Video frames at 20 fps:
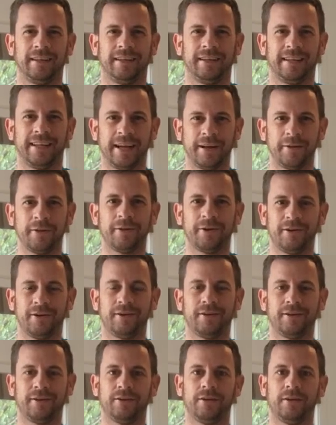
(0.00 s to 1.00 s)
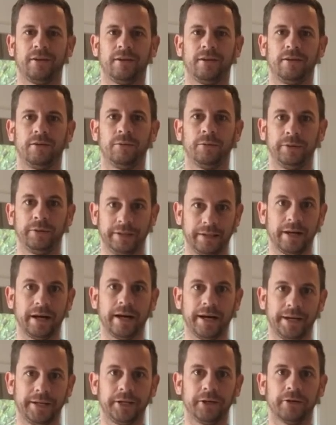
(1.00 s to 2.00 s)
How long will you
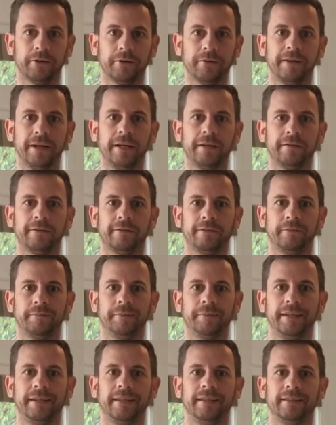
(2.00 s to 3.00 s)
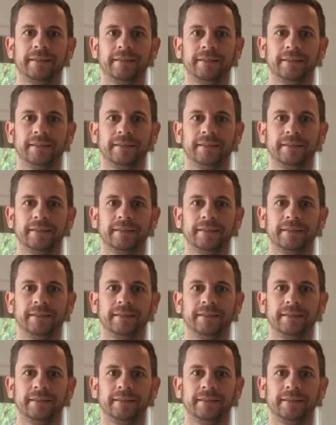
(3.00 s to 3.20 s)
hide your face from me?